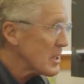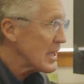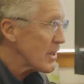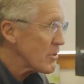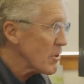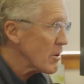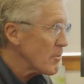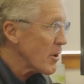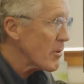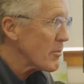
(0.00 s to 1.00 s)
together
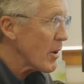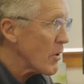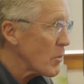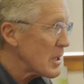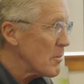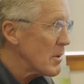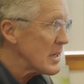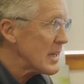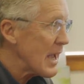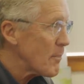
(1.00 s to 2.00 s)
our rookie mini
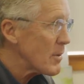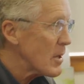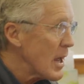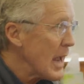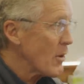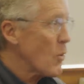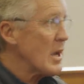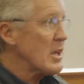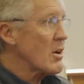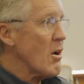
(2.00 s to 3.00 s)
camp, and
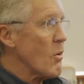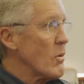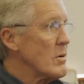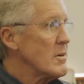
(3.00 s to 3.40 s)
away you go.